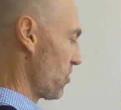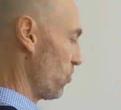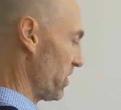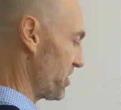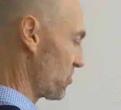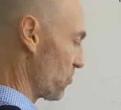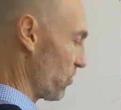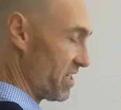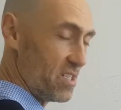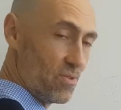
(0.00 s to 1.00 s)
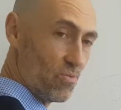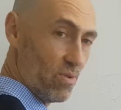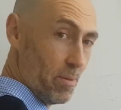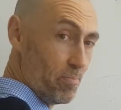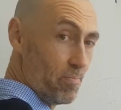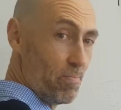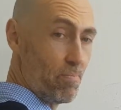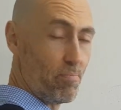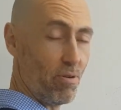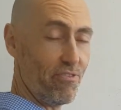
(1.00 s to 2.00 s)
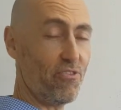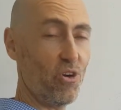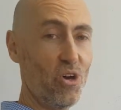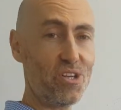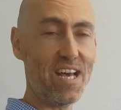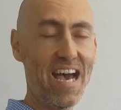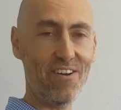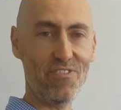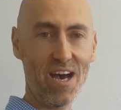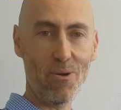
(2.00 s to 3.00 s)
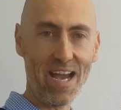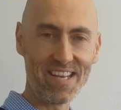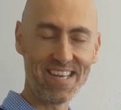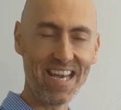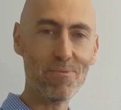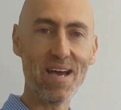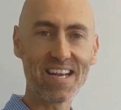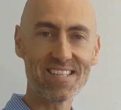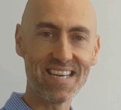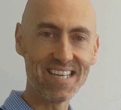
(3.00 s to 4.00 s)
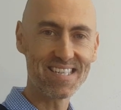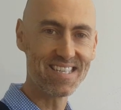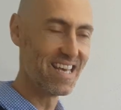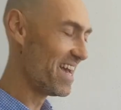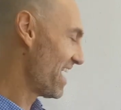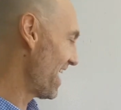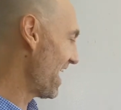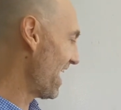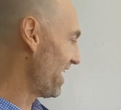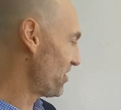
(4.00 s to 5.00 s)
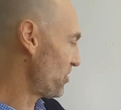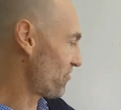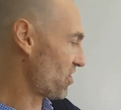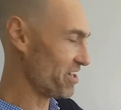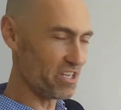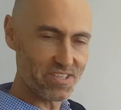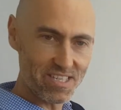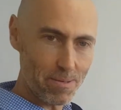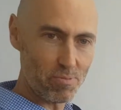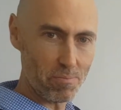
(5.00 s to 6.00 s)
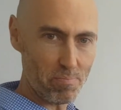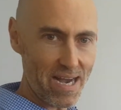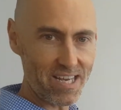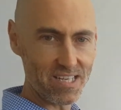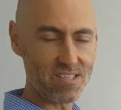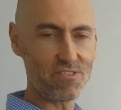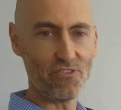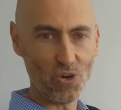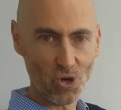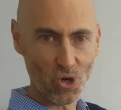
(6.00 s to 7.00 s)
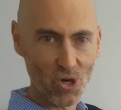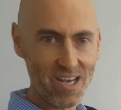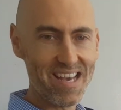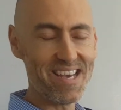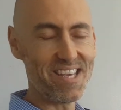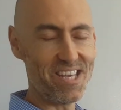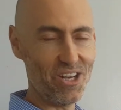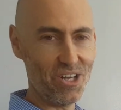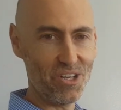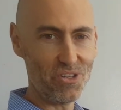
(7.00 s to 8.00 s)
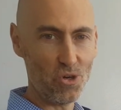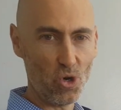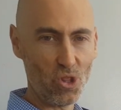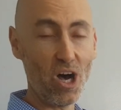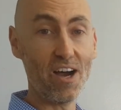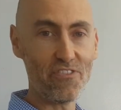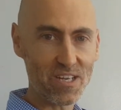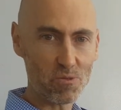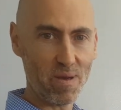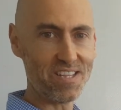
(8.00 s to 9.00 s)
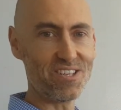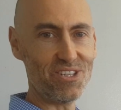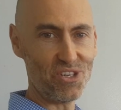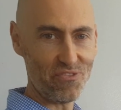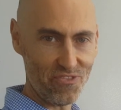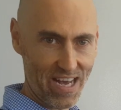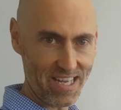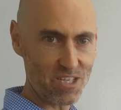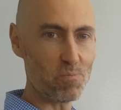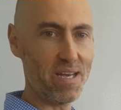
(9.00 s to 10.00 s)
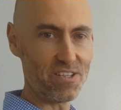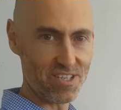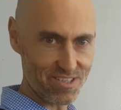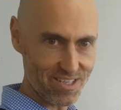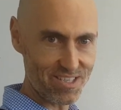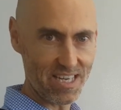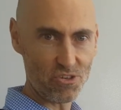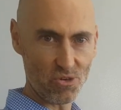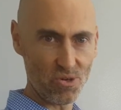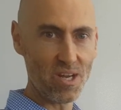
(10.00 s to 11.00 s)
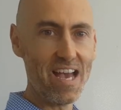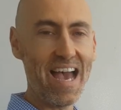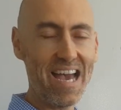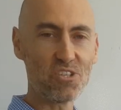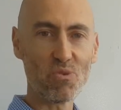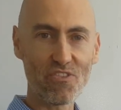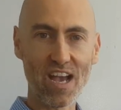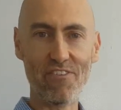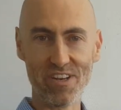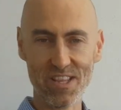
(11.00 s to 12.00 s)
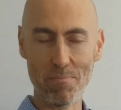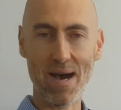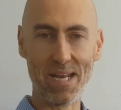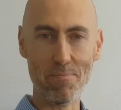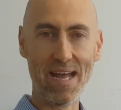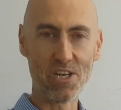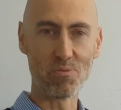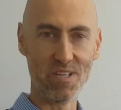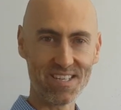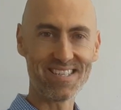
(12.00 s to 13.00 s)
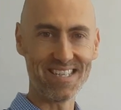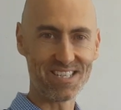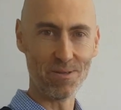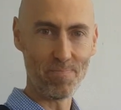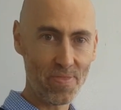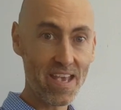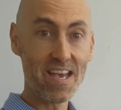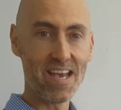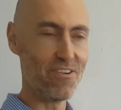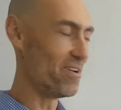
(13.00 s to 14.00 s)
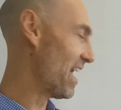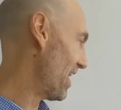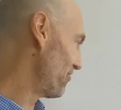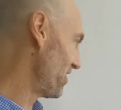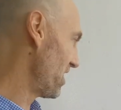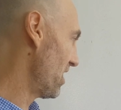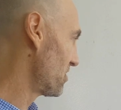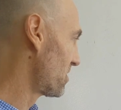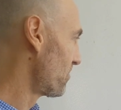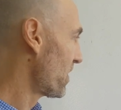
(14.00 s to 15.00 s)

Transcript: which we prefer to have no ATM access, and you've got your separate buckets for your life expenses, your fun expenses, etc., as we've covered in the money management system videos.